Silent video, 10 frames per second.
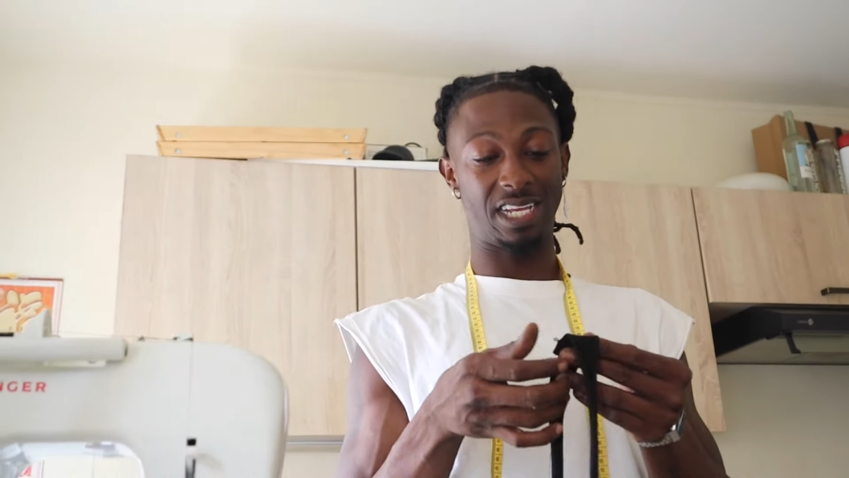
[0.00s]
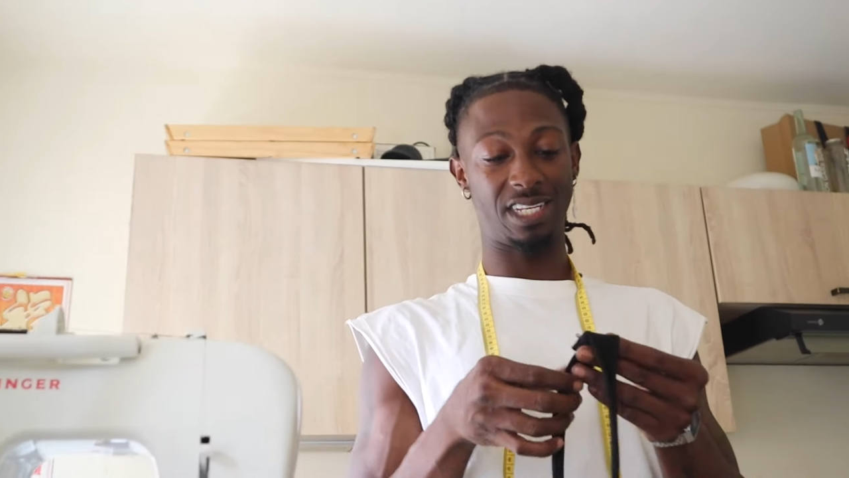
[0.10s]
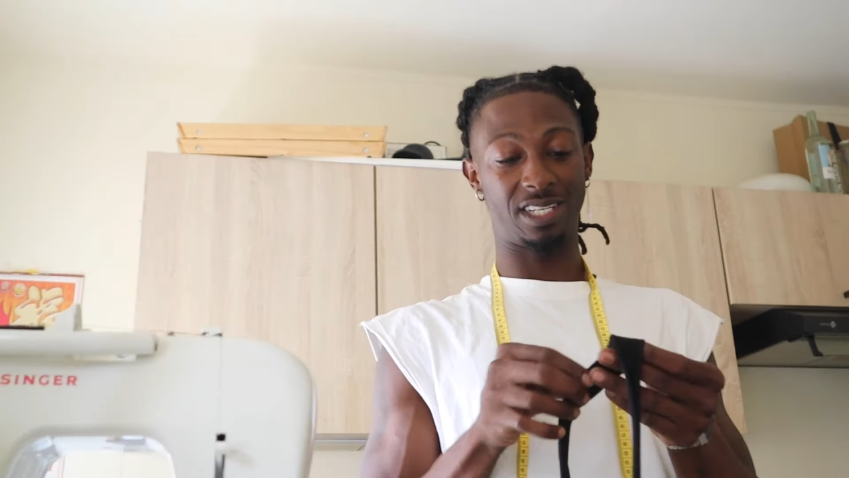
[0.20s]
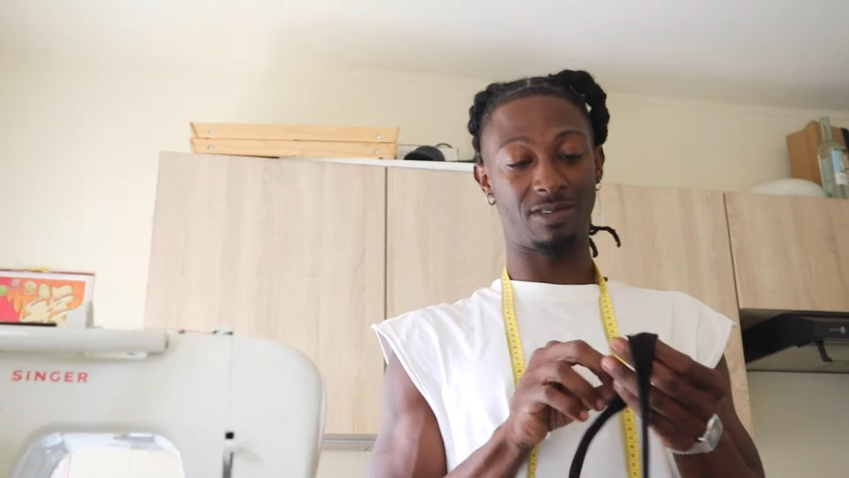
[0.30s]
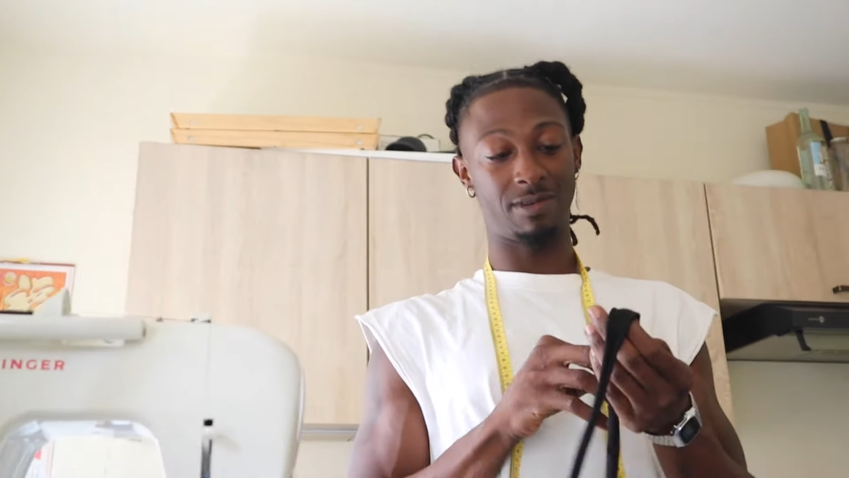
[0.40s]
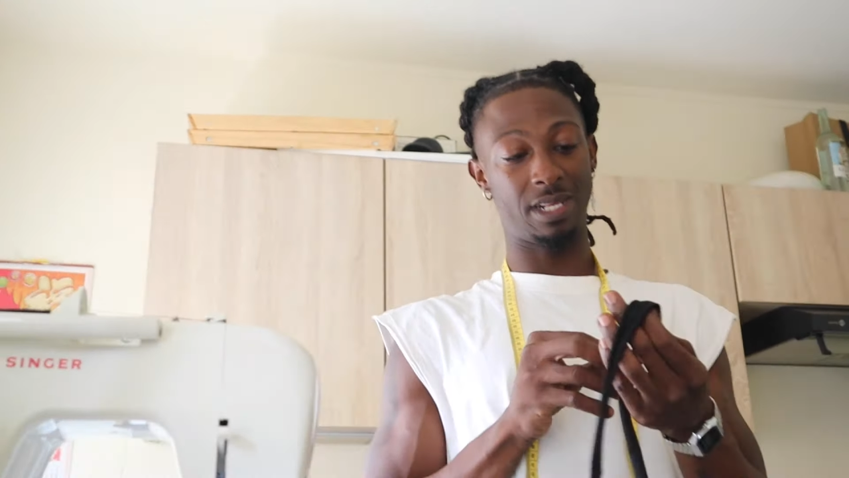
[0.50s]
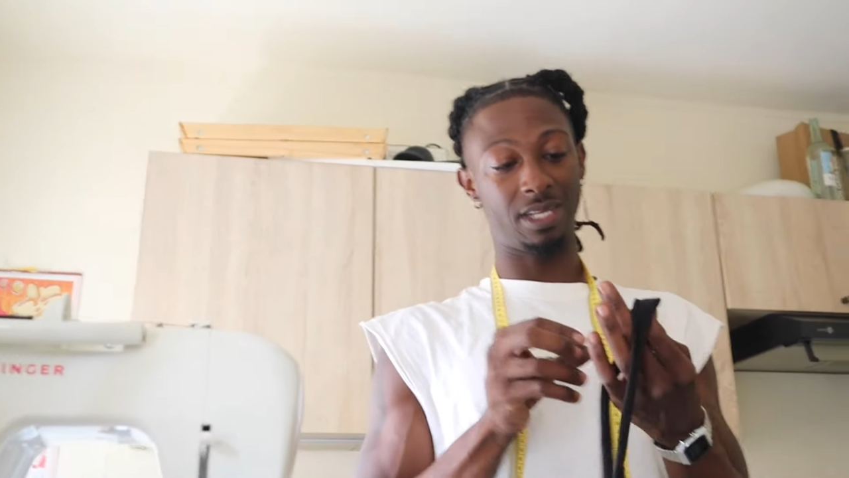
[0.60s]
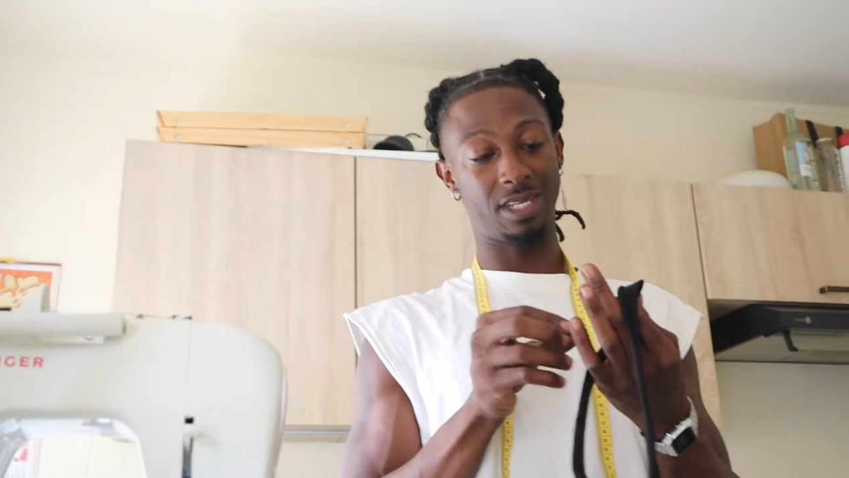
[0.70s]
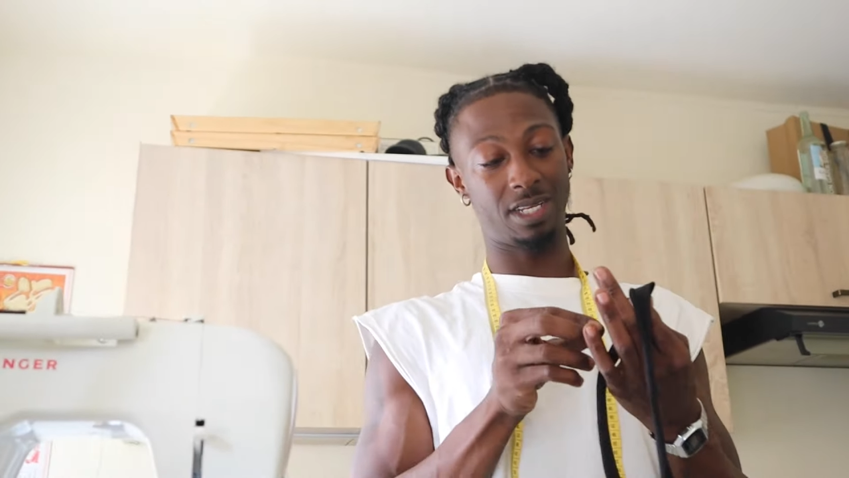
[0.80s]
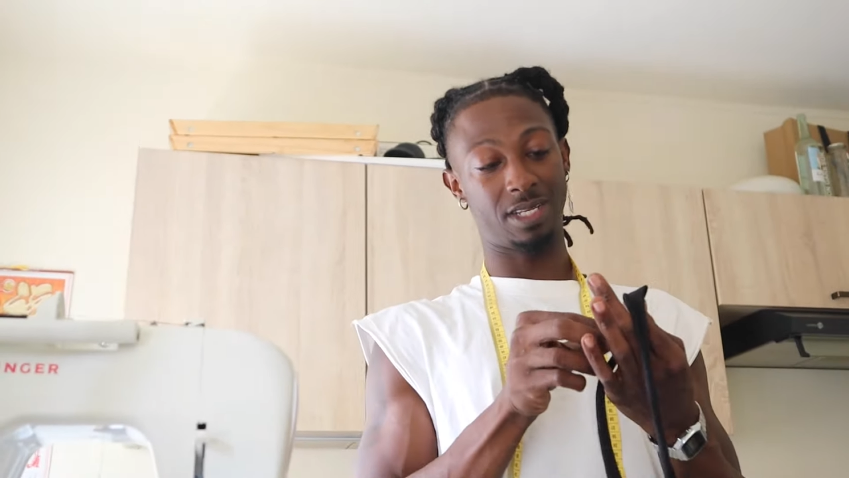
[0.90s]
I just
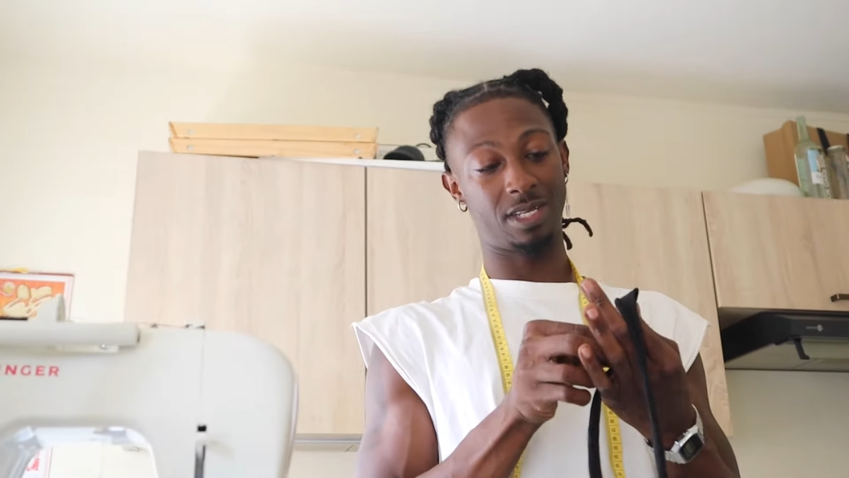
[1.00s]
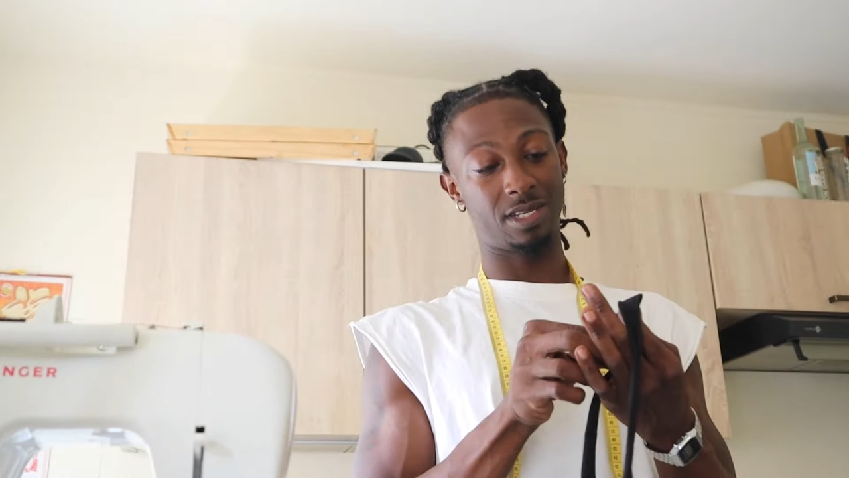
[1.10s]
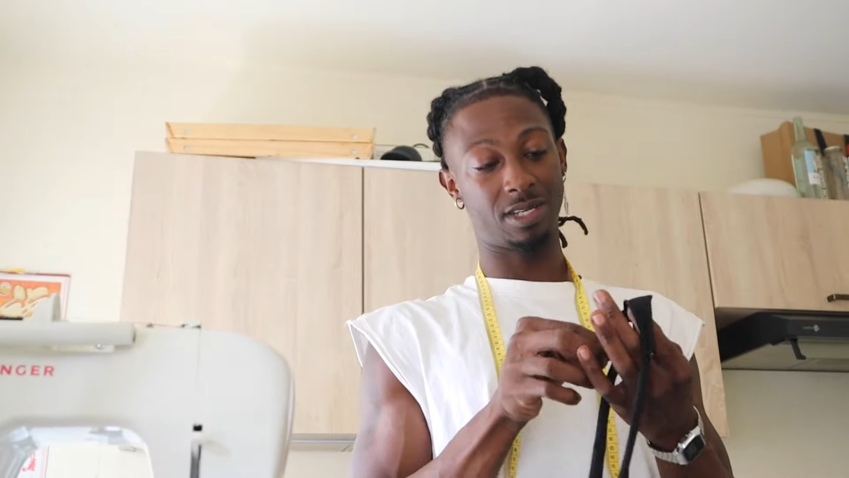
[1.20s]
really just